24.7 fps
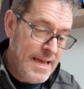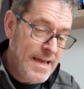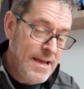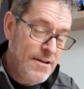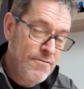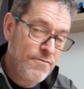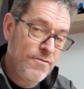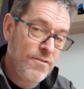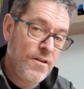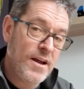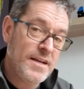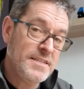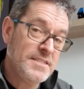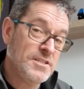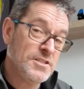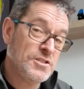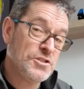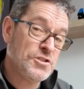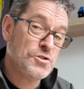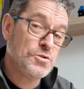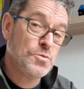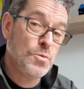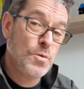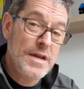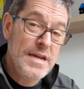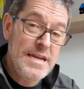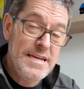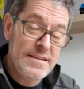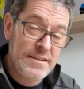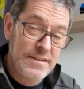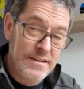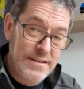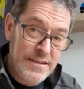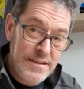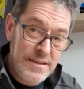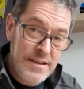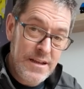fly to
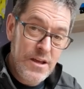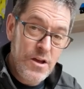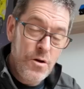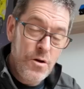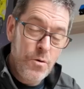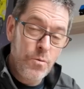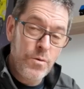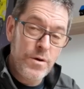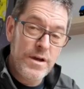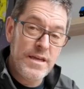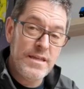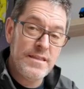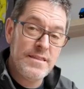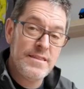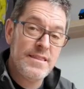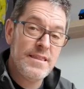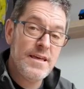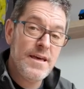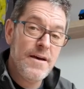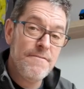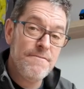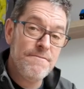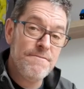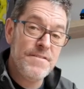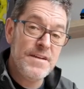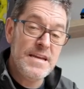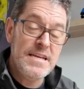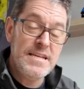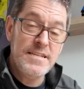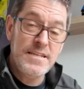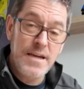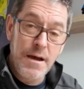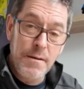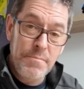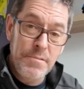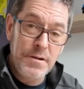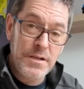Sweden with
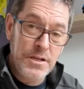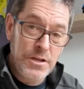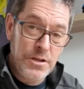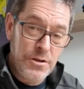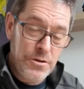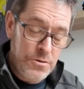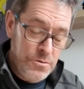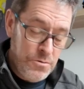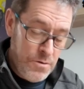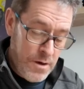VW,